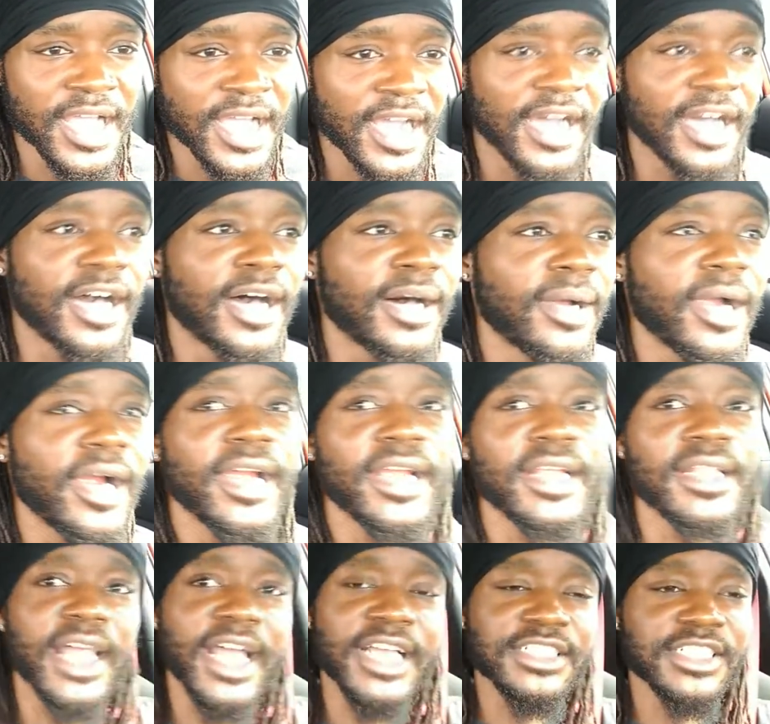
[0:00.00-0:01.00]
All
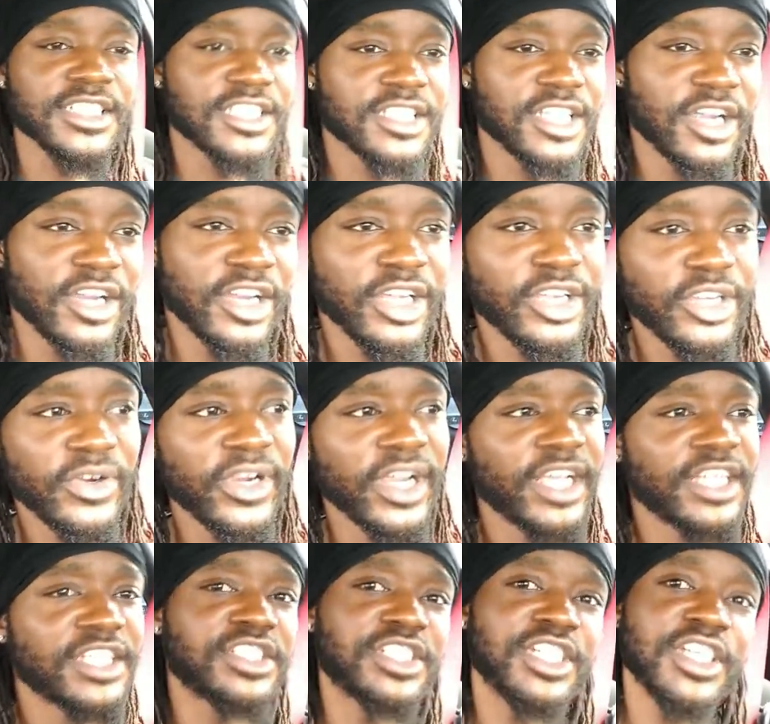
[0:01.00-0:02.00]
right, light just turned
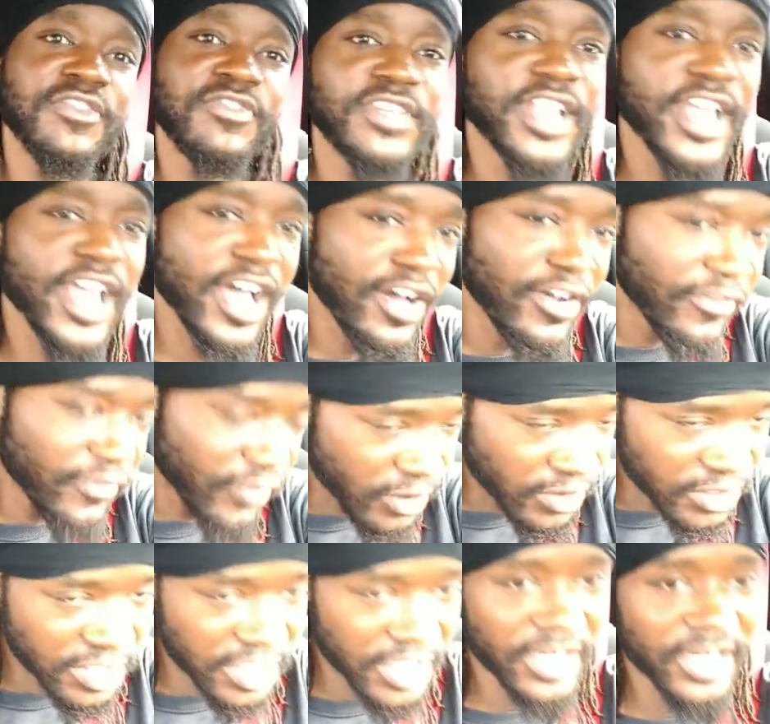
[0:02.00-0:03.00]
green. Shift down.
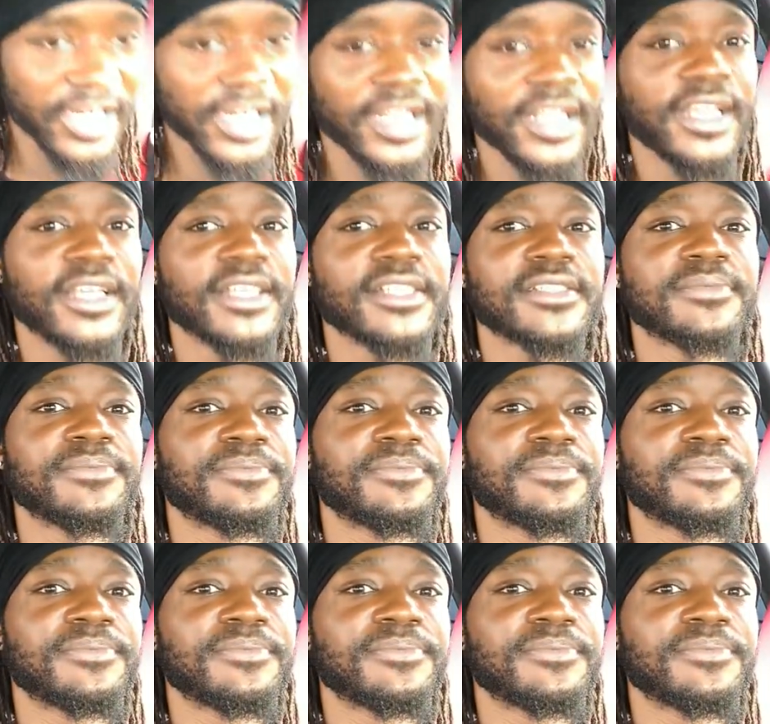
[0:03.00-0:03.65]
First gear it is.